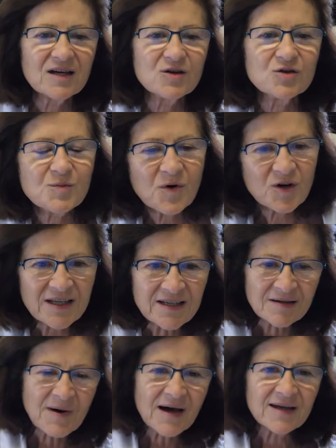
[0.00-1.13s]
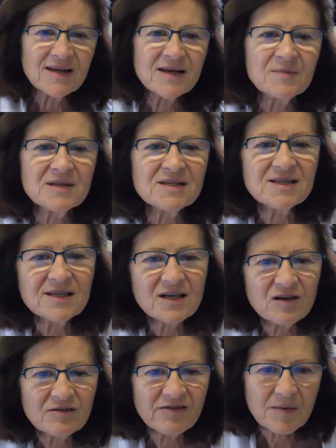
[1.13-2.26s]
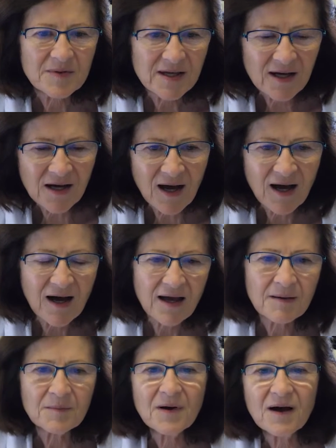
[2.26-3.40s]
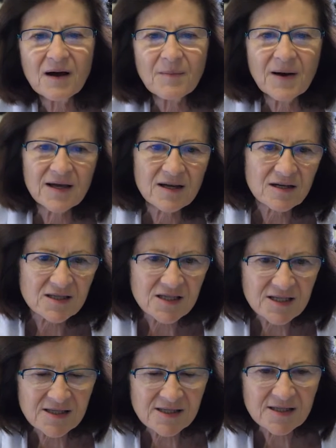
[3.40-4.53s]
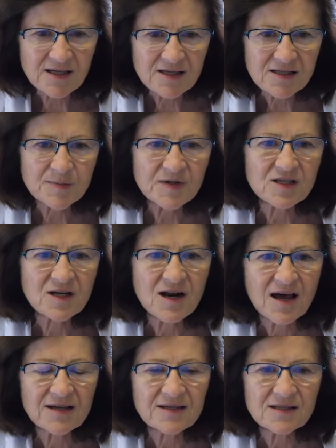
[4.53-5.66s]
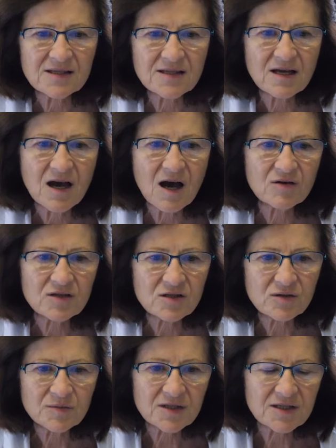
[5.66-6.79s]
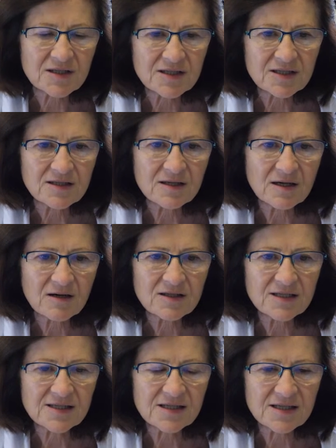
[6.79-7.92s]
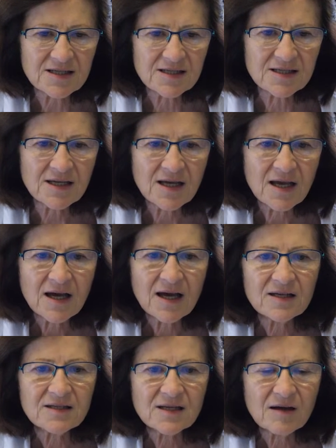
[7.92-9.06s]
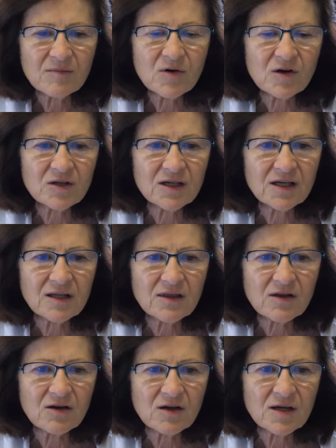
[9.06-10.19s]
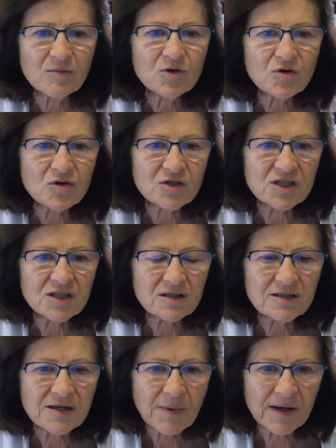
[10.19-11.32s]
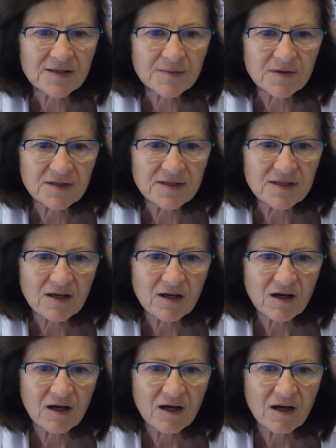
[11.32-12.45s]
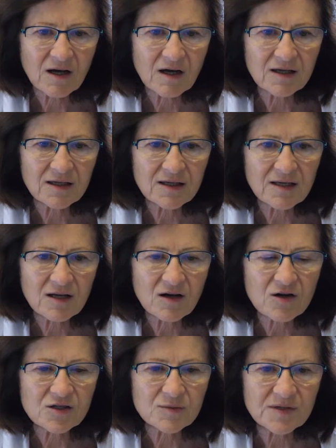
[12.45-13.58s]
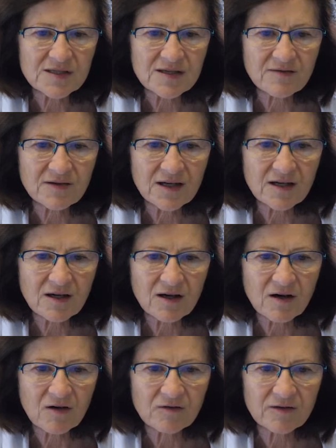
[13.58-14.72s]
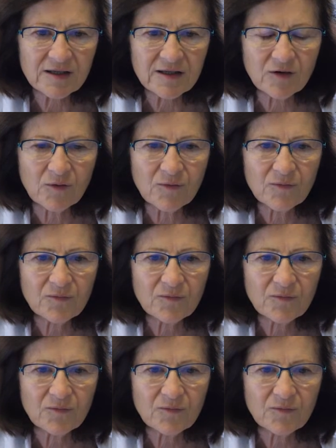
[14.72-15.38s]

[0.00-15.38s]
Good morning, my name is Nicole Fabien. I'm a biologist specialized in autoimmune disease, and I work in the immunological department in Hospices Civils of Lyon.